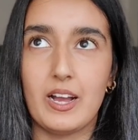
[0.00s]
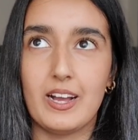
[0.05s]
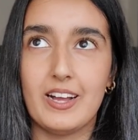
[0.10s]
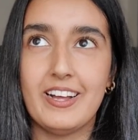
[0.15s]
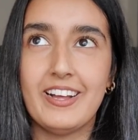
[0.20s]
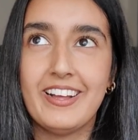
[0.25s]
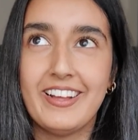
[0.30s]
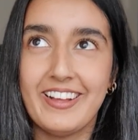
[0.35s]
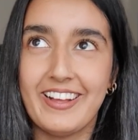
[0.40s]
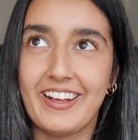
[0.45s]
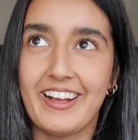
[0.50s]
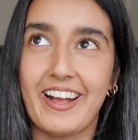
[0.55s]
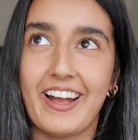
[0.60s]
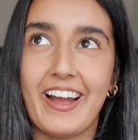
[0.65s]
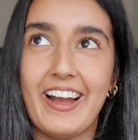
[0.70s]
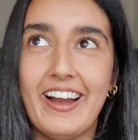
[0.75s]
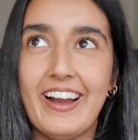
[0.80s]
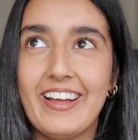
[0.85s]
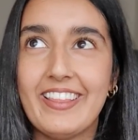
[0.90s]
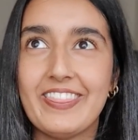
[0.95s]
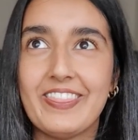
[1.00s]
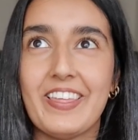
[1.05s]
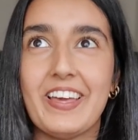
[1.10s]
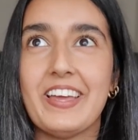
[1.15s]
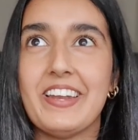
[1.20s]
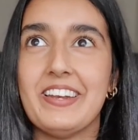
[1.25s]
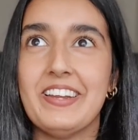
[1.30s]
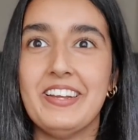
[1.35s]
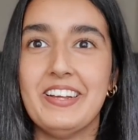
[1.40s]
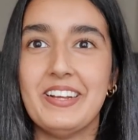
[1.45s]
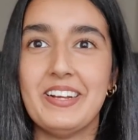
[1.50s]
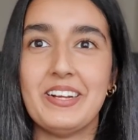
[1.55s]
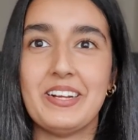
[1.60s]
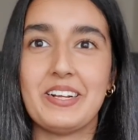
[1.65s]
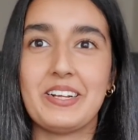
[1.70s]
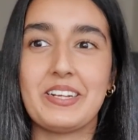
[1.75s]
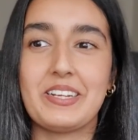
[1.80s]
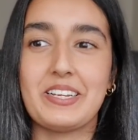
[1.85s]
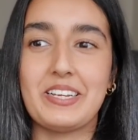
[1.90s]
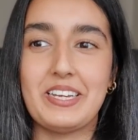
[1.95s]
And then
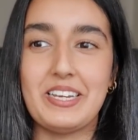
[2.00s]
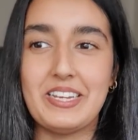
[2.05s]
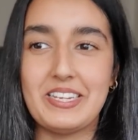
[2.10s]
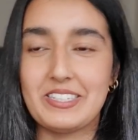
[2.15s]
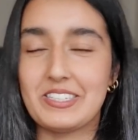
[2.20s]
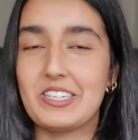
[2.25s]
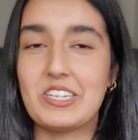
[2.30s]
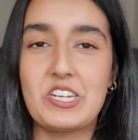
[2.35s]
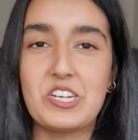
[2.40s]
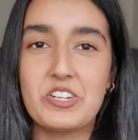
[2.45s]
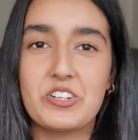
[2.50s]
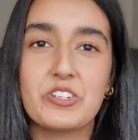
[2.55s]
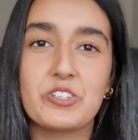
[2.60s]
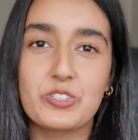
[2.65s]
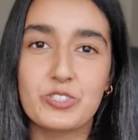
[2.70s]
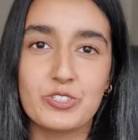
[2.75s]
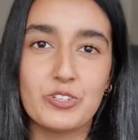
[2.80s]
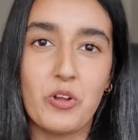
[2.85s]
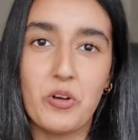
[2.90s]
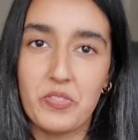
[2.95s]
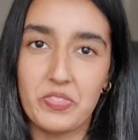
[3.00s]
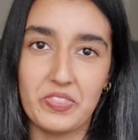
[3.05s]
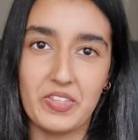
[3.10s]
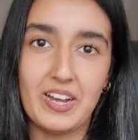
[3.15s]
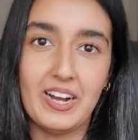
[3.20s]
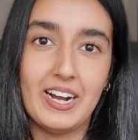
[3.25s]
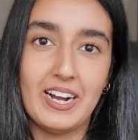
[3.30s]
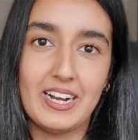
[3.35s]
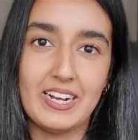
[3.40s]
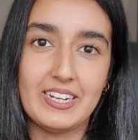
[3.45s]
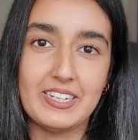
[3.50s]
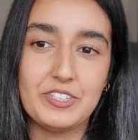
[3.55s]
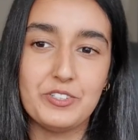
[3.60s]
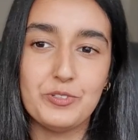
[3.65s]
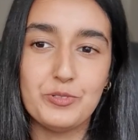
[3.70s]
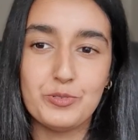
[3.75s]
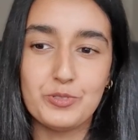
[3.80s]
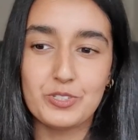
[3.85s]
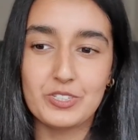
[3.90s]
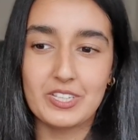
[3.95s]
it's, it's just not that.
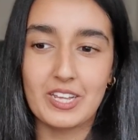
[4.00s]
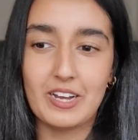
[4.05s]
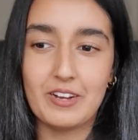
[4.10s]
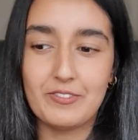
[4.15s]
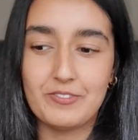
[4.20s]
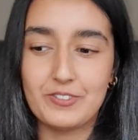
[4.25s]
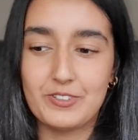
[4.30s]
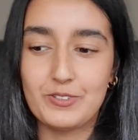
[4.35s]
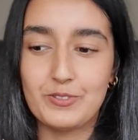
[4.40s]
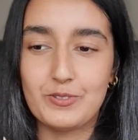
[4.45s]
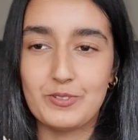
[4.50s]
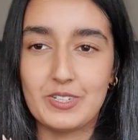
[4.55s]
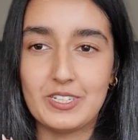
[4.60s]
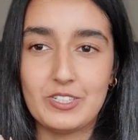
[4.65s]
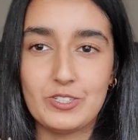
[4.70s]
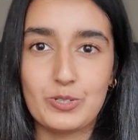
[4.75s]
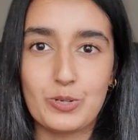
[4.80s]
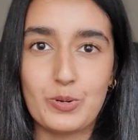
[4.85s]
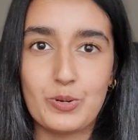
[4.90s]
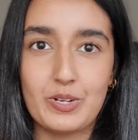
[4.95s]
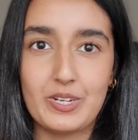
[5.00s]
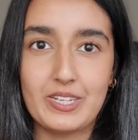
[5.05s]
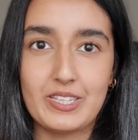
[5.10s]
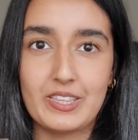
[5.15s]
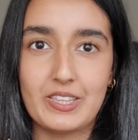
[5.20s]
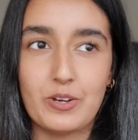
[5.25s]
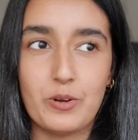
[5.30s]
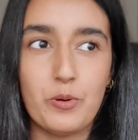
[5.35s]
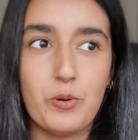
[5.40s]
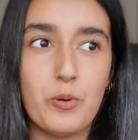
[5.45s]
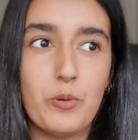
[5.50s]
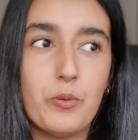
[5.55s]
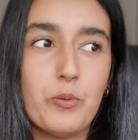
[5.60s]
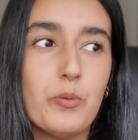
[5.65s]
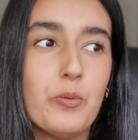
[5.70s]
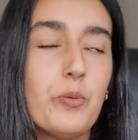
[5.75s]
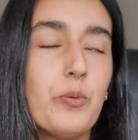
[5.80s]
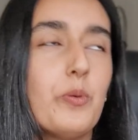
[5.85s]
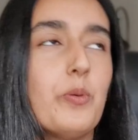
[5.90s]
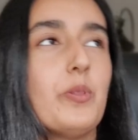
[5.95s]
You just have to enjoy the
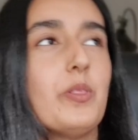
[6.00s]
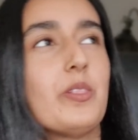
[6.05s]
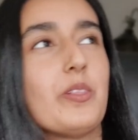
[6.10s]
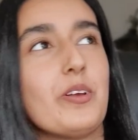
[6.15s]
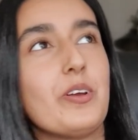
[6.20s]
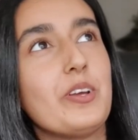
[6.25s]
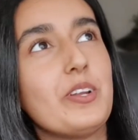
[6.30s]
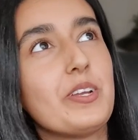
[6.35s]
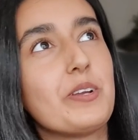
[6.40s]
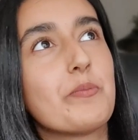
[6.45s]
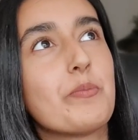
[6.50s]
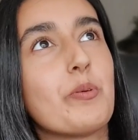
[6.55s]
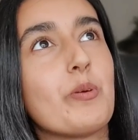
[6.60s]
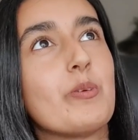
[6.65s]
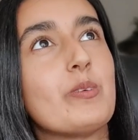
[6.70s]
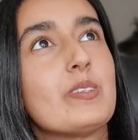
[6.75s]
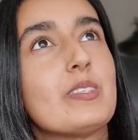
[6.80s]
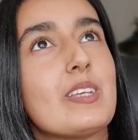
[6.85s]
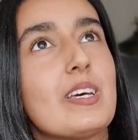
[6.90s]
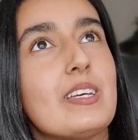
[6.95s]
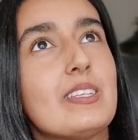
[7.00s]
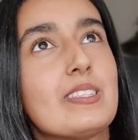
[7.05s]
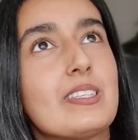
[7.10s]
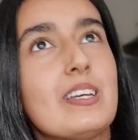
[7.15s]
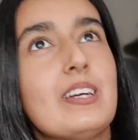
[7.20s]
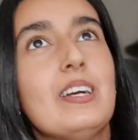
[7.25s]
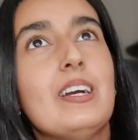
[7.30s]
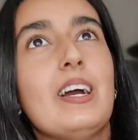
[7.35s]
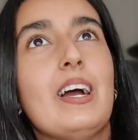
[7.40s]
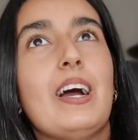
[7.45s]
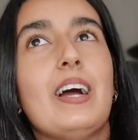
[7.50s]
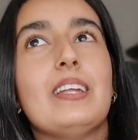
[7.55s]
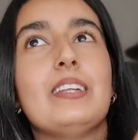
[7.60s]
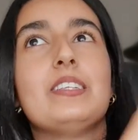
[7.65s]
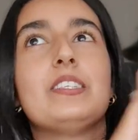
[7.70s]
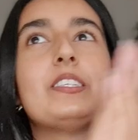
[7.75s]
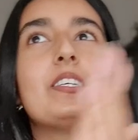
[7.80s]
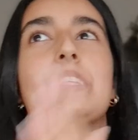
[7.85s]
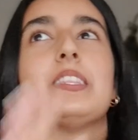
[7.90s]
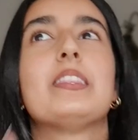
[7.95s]
whole learning process.
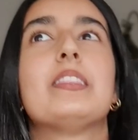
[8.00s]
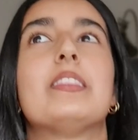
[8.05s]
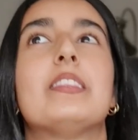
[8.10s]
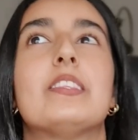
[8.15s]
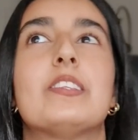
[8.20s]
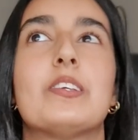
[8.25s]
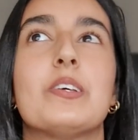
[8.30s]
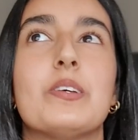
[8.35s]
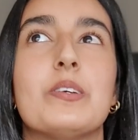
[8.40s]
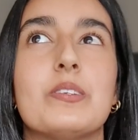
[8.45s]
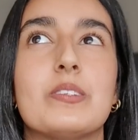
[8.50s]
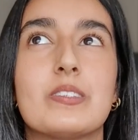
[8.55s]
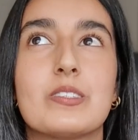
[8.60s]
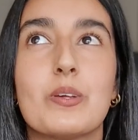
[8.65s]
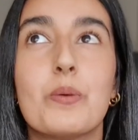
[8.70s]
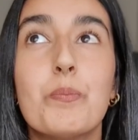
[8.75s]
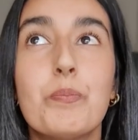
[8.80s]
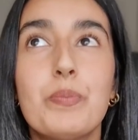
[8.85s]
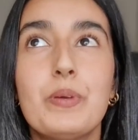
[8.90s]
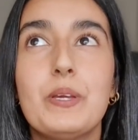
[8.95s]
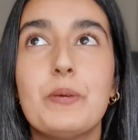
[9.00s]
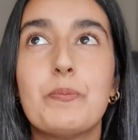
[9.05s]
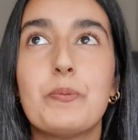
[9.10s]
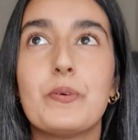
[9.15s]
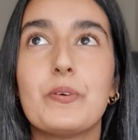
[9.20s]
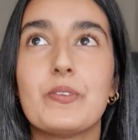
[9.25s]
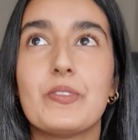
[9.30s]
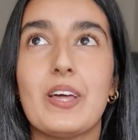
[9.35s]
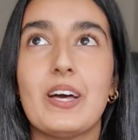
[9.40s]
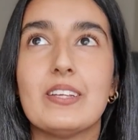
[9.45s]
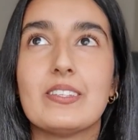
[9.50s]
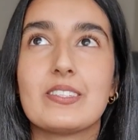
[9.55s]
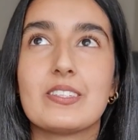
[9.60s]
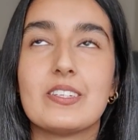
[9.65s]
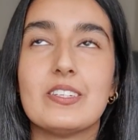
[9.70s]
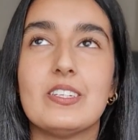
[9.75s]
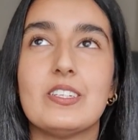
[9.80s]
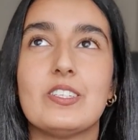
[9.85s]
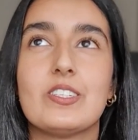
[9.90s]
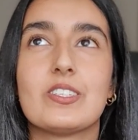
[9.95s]
And to, to some people, that's
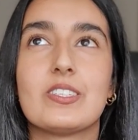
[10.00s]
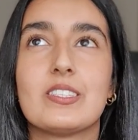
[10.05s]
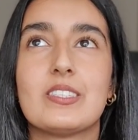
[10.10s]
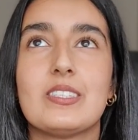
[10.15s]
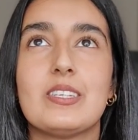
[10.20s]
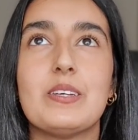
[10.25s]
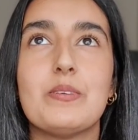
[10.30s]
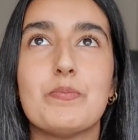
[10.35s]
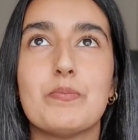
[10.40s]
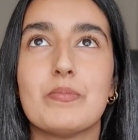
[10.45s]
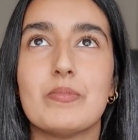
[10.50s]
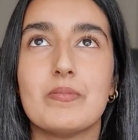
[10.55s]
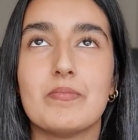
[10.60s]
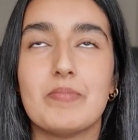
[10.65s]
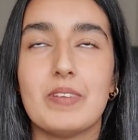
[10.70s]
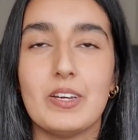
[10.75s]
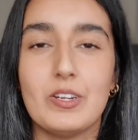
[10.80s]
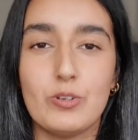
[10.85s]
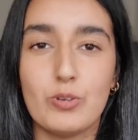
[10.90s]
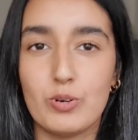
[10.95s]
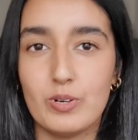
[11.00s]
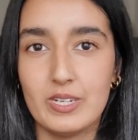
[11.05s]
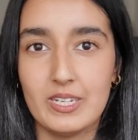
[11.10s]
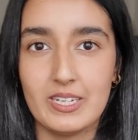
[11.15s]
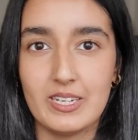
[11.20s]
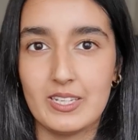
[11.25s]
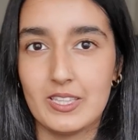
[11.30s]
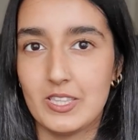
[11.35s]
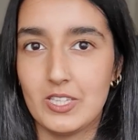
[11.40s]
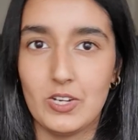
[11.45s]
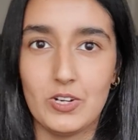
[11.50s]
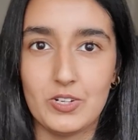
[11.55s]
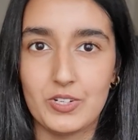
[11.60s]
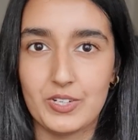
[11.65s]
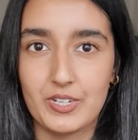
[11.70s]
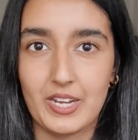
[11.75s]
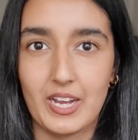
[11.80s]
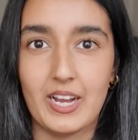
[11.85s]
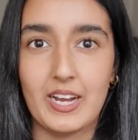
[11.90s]
going to just seem annoying and long.